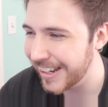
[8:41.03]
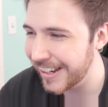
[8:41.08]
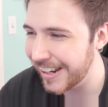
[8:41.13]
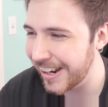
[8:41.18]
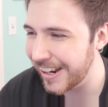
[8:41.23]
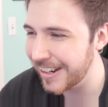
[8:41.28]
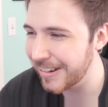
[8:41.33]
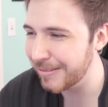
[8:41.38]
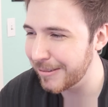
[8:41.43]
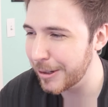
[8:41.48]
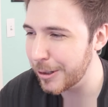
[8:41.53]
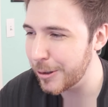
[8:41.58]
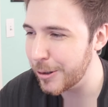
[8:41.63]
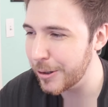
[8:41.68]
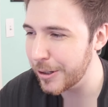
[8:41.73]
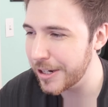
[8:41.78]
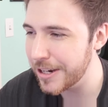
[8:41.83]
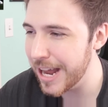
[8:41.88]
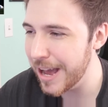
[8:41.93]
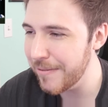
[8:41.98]

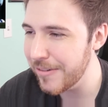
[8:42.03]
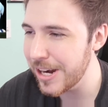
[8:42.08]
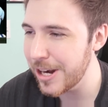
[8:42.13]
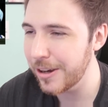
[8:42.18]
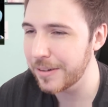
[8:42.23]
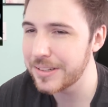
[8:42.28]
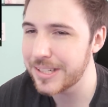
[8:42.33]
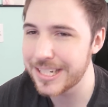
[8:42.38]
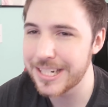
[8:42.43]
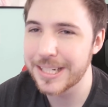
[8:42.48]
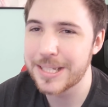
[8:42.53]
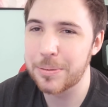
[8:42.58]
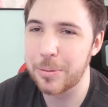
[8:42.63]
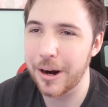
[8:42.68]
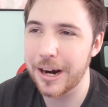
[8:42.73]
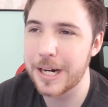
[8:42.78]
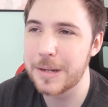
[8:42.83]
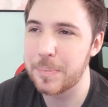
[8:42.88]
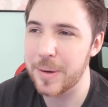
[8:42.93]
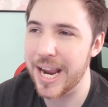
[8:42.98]
Who you never know if she's
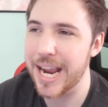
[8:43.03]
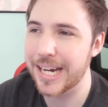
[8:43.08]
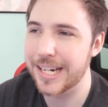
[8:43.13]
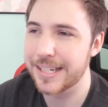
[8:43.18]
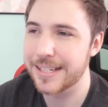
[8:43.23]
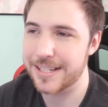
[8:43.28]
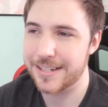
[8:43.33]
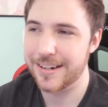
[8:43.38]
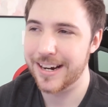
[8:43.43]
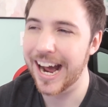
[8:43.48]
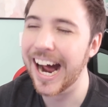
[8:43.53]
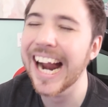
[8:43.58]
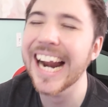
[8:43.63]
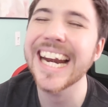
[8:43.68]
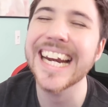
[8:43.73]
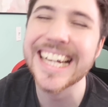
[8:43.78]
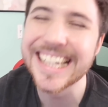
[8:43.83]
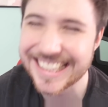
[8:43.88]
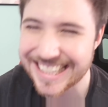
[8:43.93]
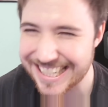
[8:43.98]
wearing panties or
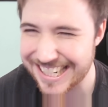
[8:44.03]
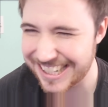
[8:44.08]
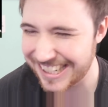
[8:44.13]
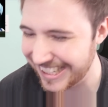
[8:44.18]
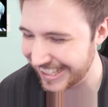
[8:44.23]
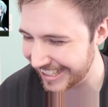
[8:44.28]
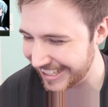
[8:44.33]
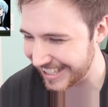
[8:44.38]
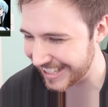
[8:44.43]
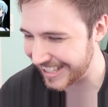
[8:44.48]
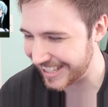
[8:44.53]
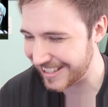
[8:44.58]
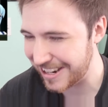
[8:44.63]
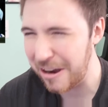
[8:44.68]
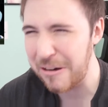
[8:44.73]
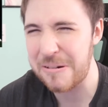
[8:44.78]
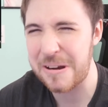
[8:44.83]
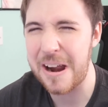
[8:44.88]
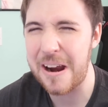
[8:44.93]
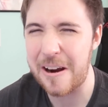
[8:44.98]
not. You just
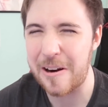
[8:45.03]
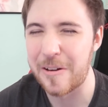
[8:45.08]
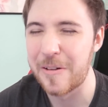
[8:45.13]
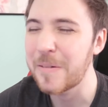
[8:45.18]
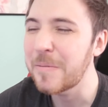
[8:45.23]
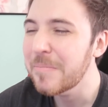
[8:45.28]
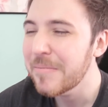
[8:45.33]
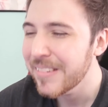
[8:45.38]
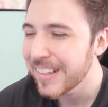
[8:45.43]
don't know.